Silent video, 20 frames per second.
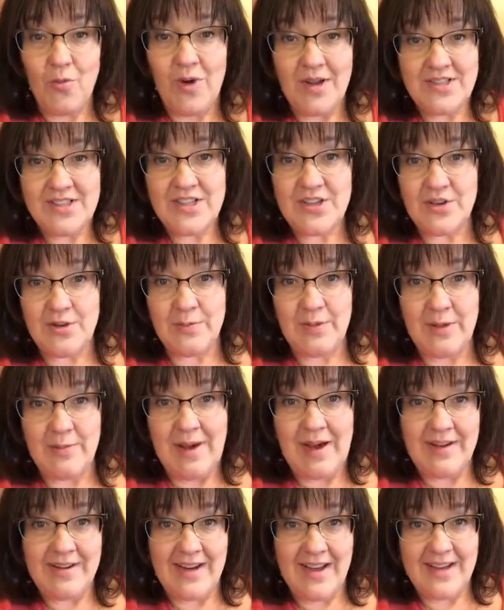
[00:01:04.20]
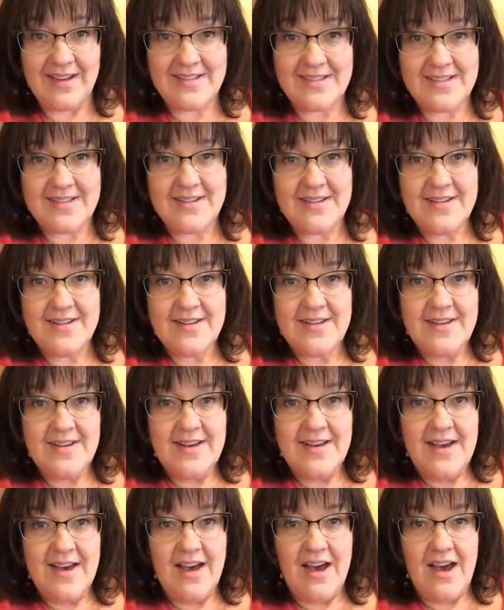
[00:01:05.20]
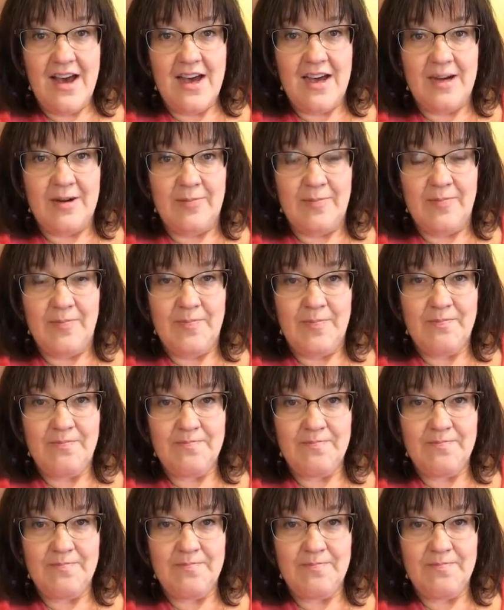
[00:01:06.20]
wants you to be about next. And,